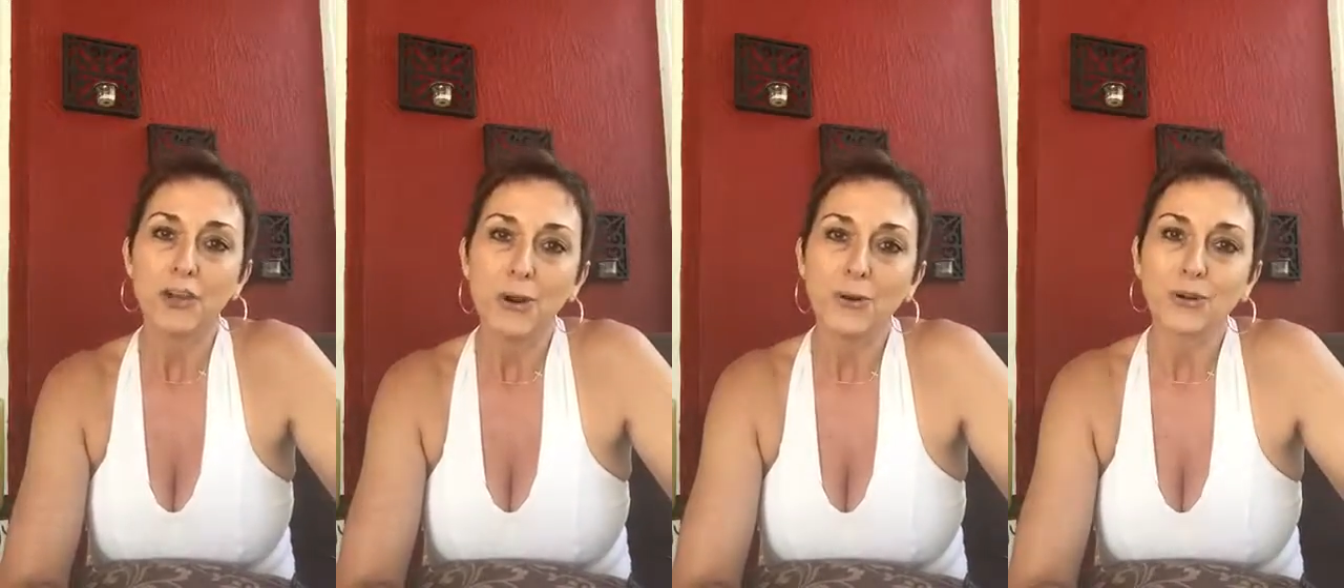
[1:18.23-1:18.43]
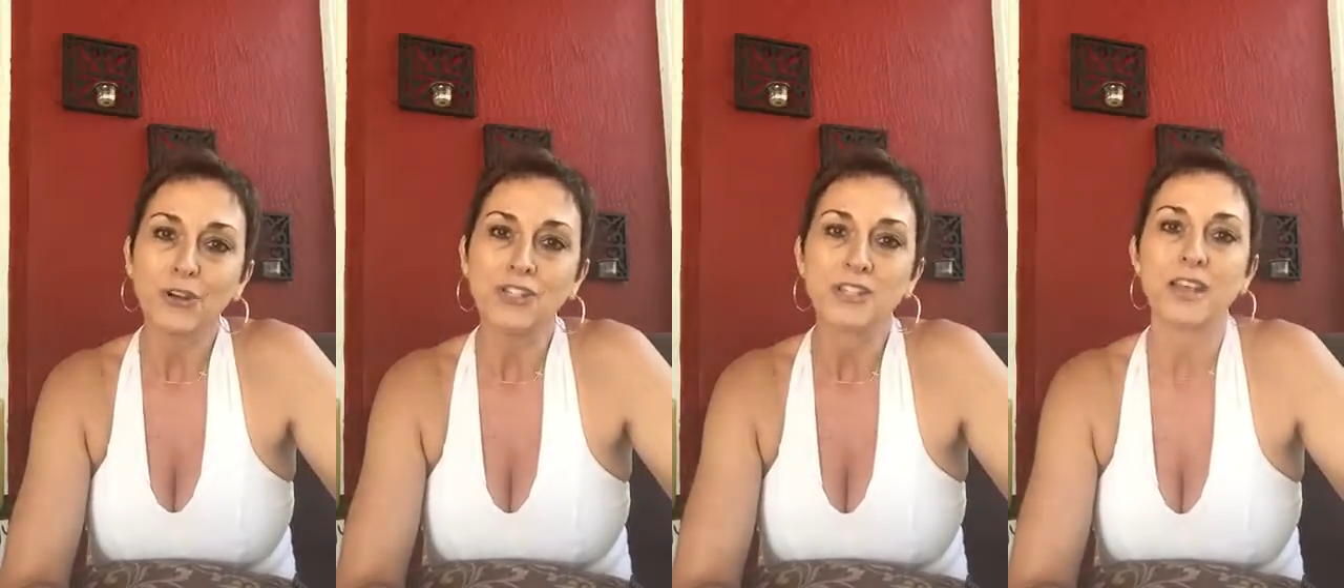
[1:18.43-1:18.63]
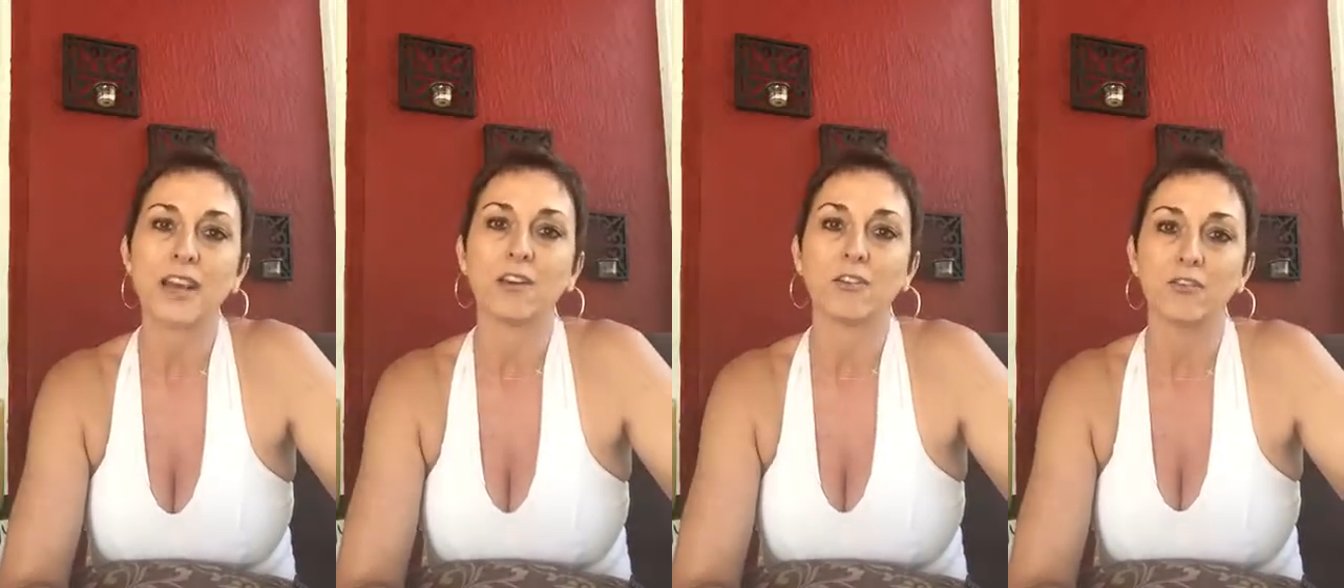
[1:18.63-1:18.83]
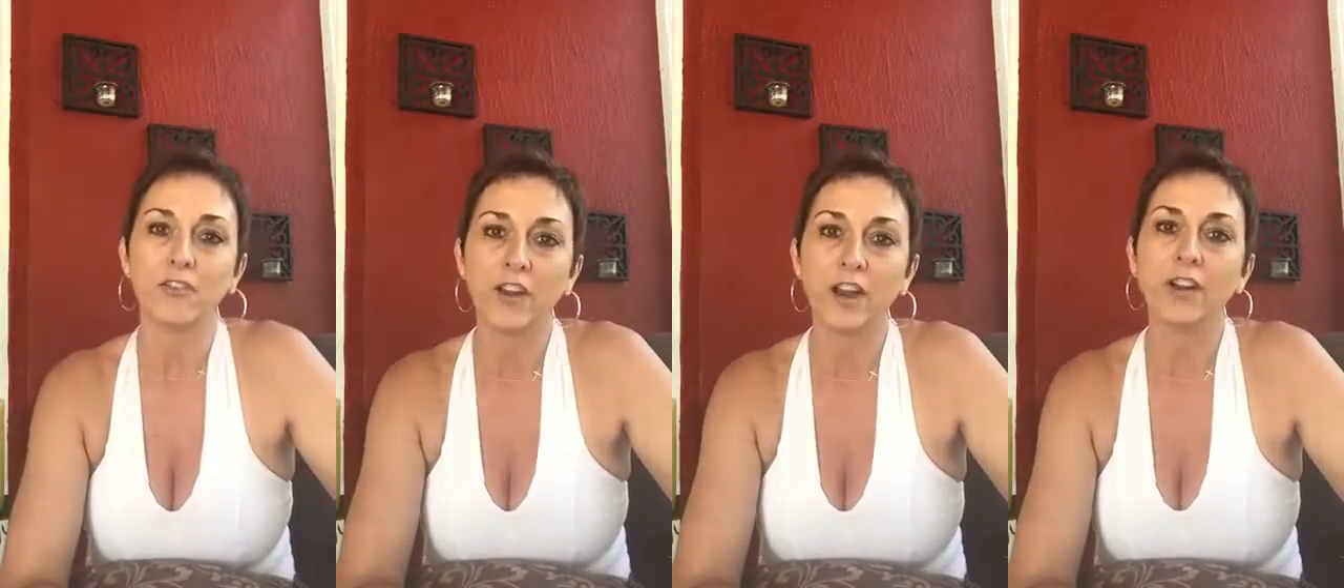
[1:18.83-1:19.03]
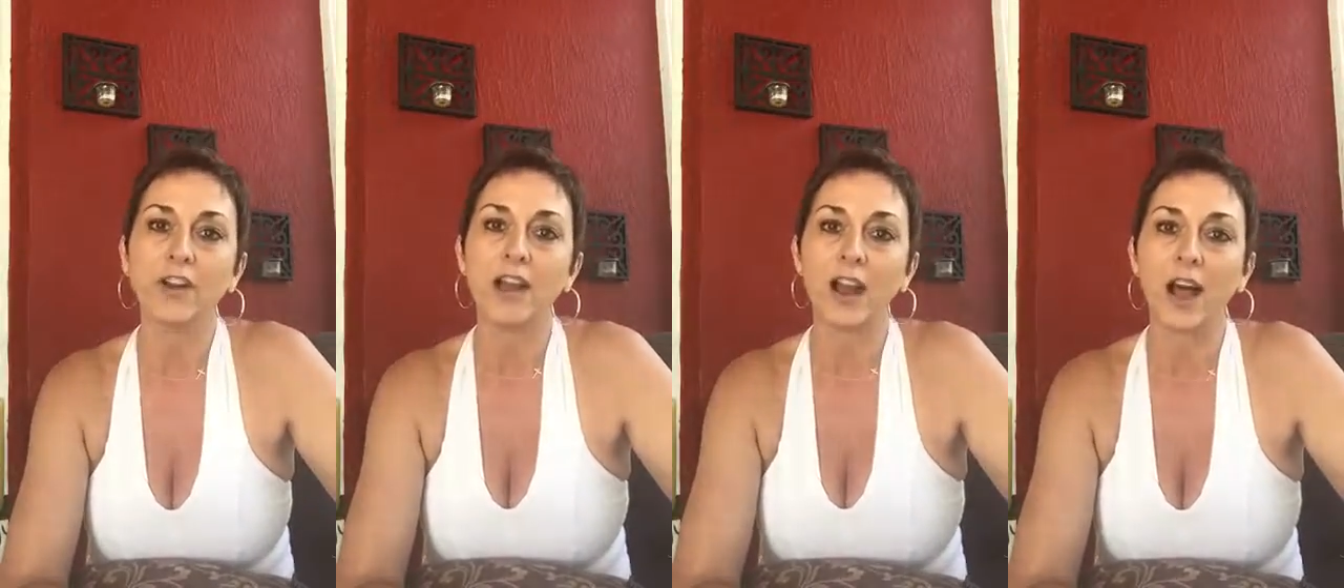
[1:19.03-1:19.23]
yogurts that are
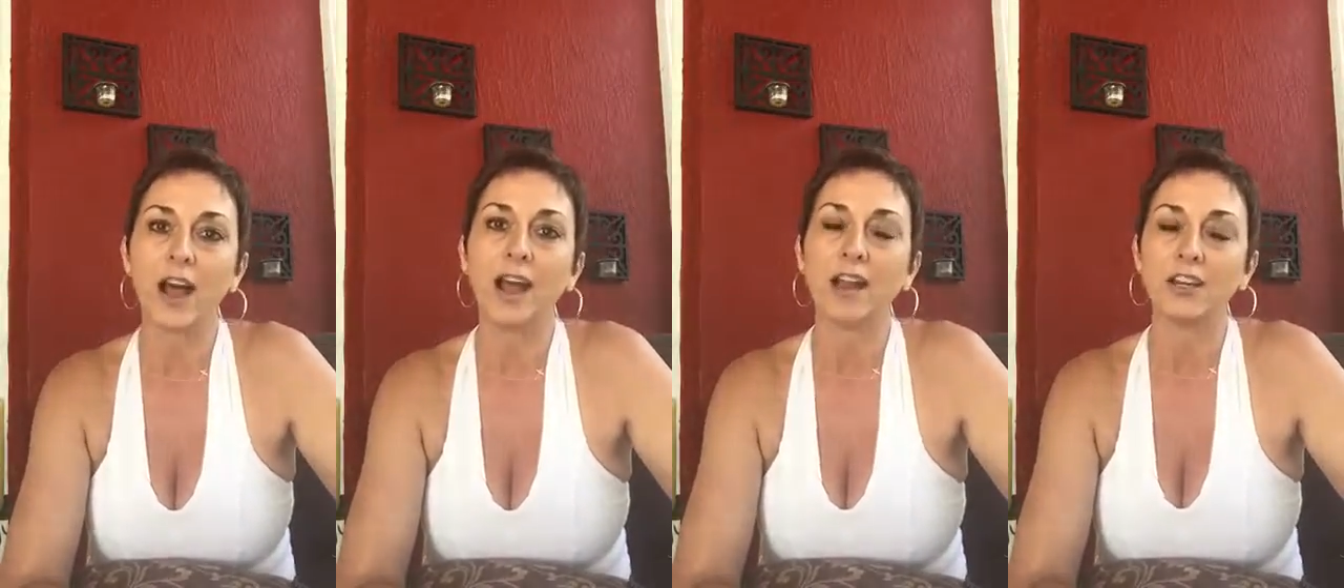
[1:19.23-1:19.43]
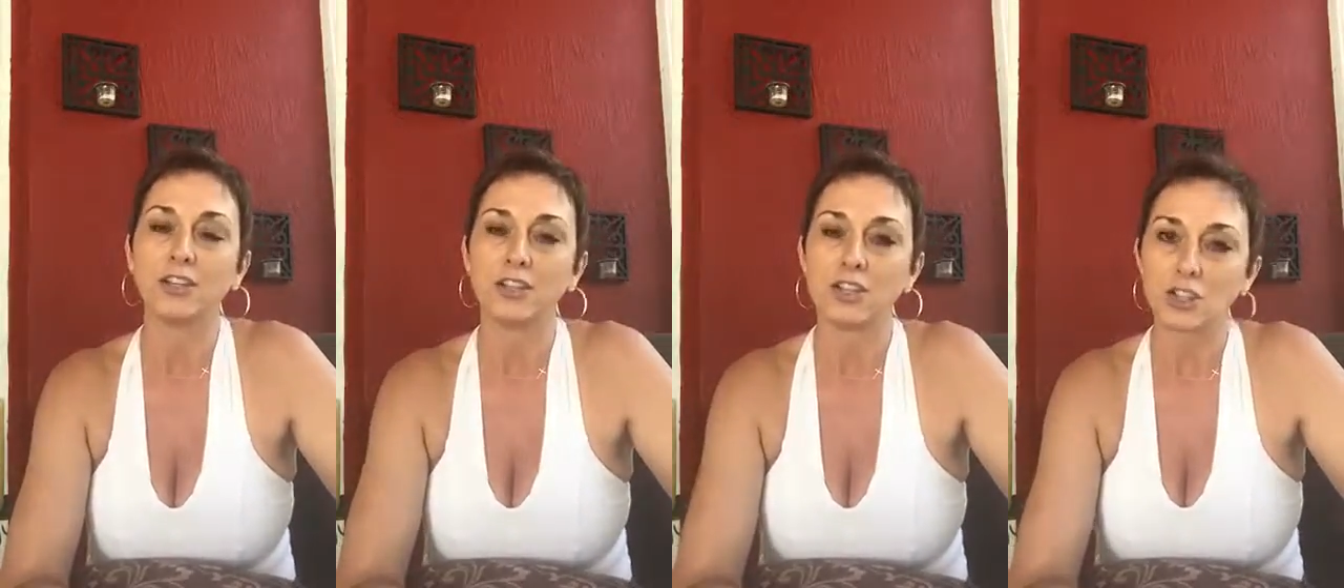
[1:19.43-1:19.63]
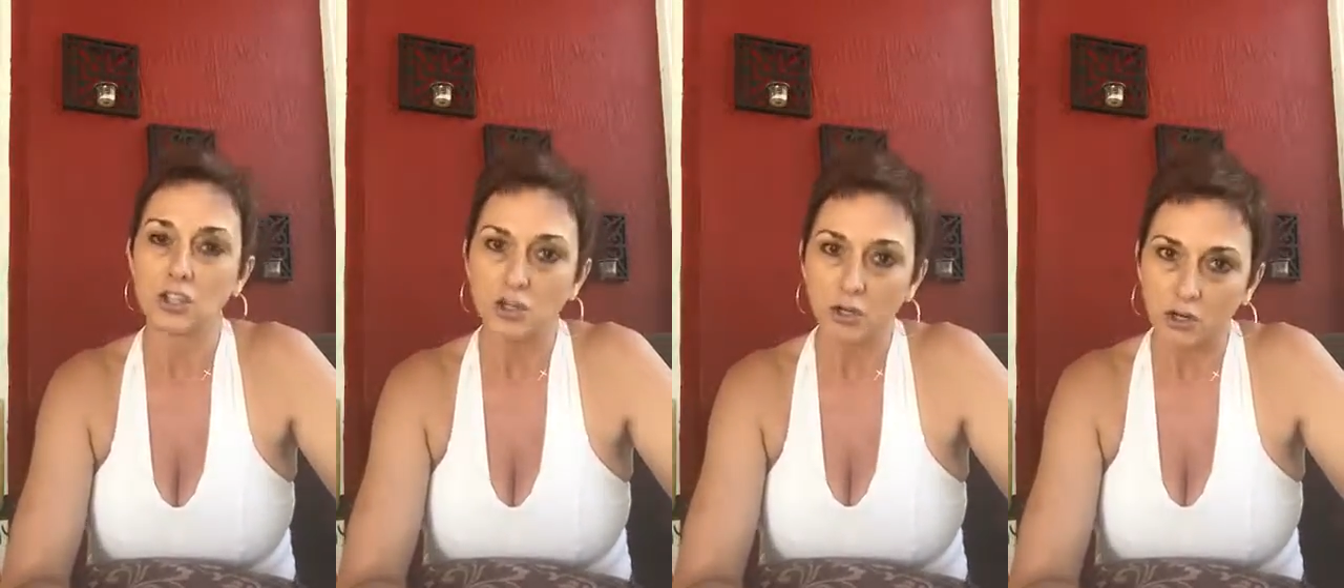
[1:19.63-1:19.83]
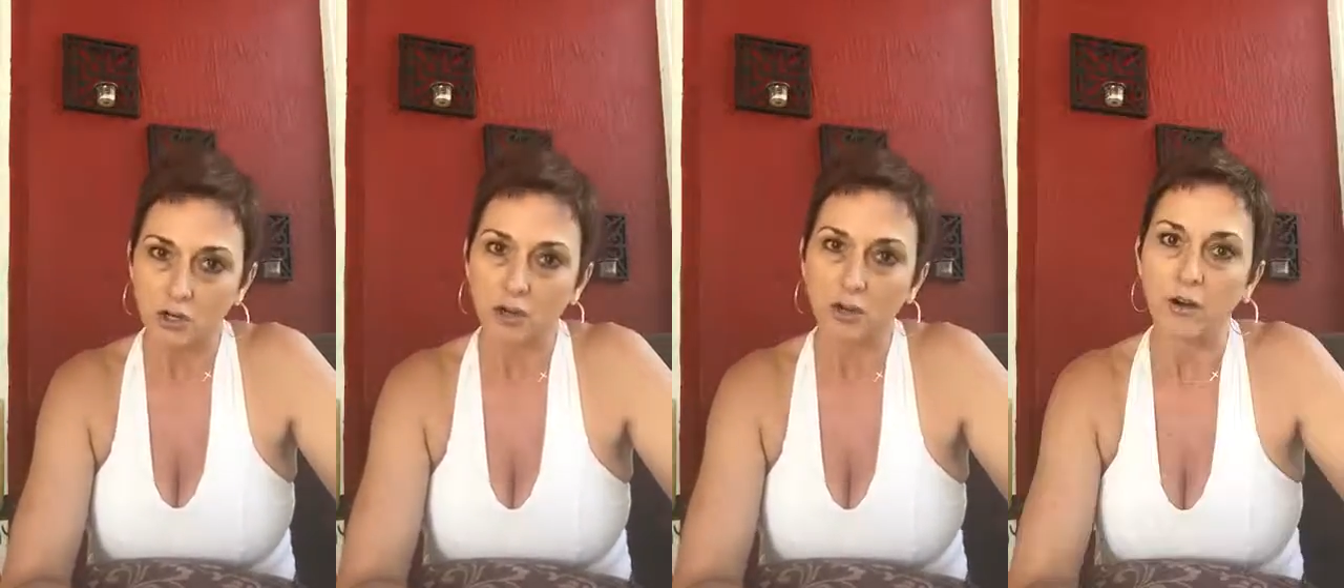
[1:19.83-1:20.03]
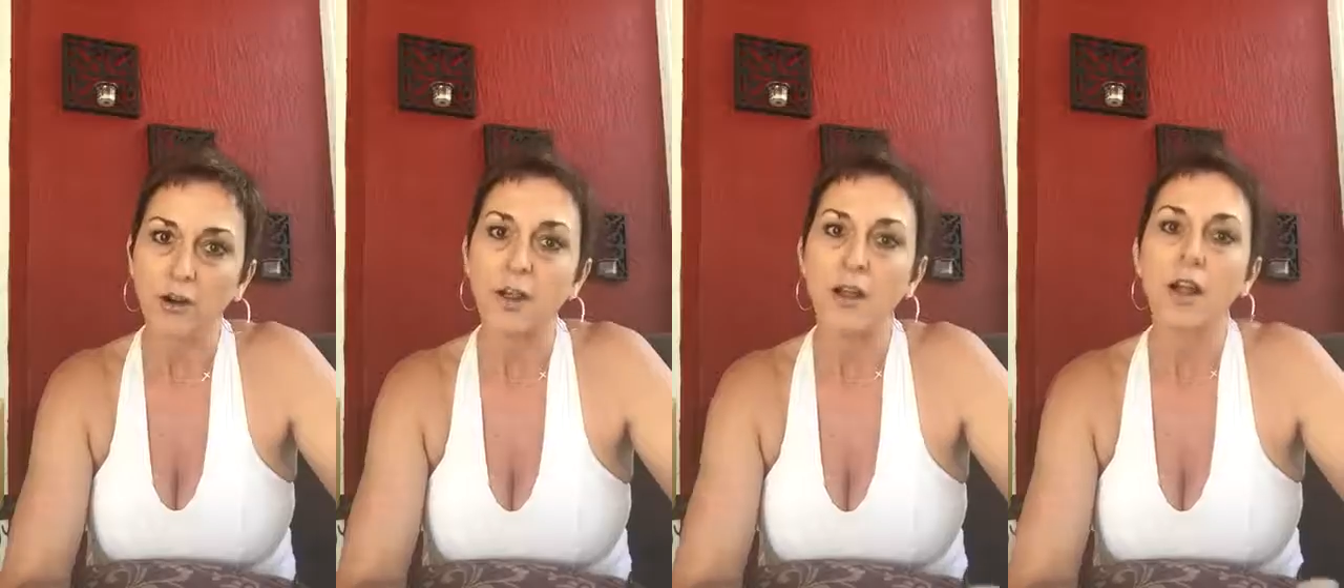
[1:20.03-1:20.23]
very high in
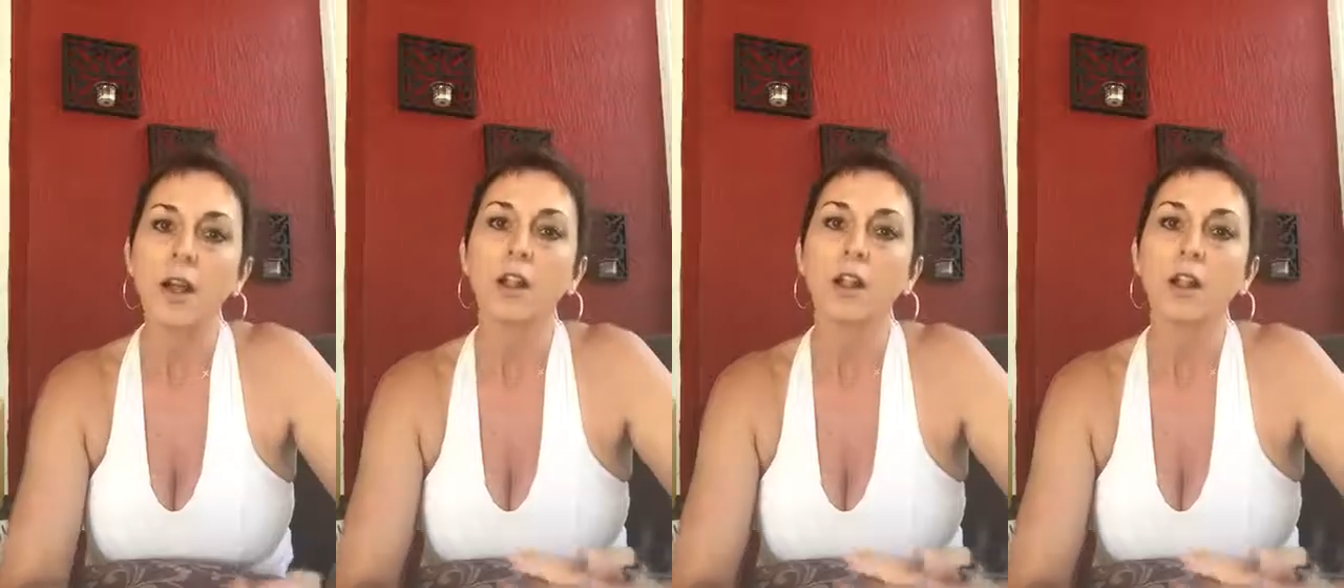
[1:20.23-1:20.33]
sugar.